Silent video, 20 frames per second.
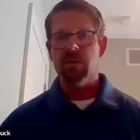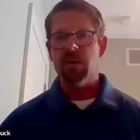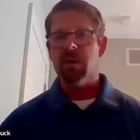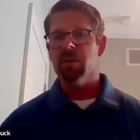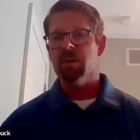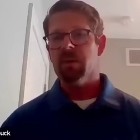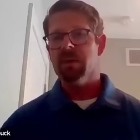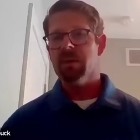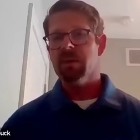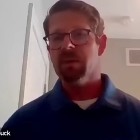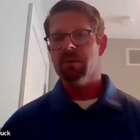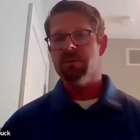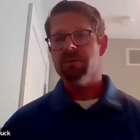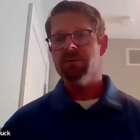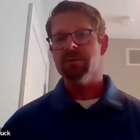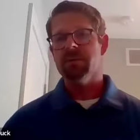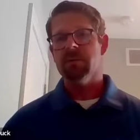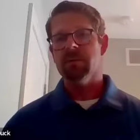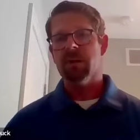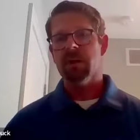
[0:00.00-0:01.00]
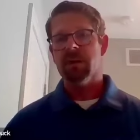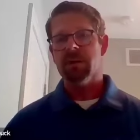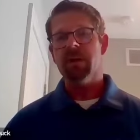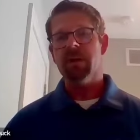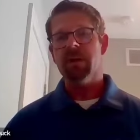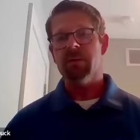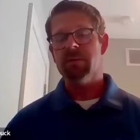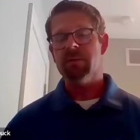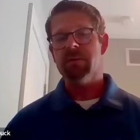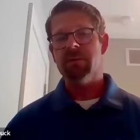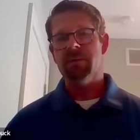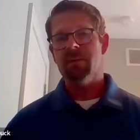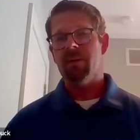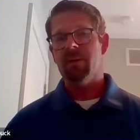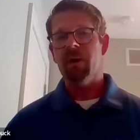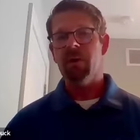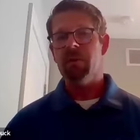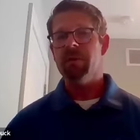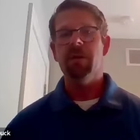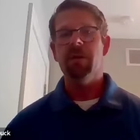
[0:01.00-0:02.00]
to our workers or our,
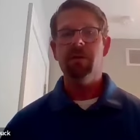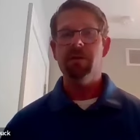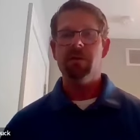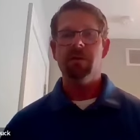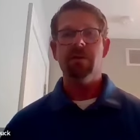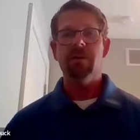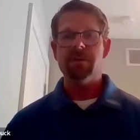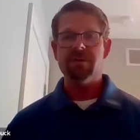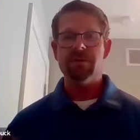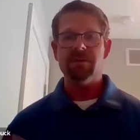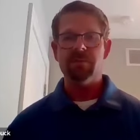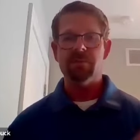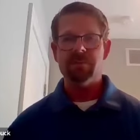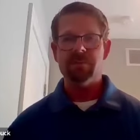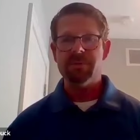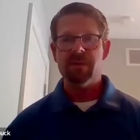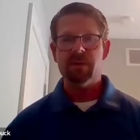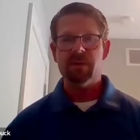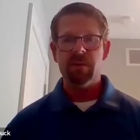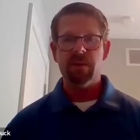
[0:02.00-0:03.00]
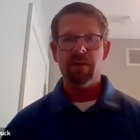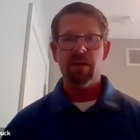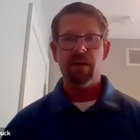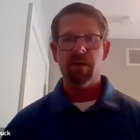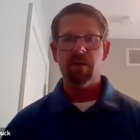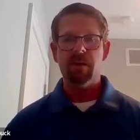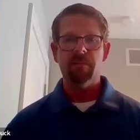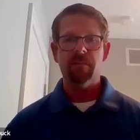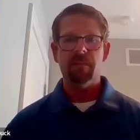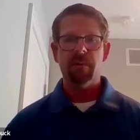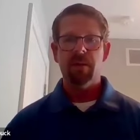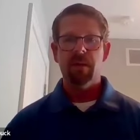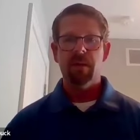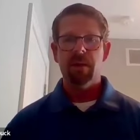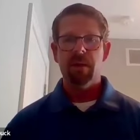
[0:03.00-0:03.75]
all the other customers that we have.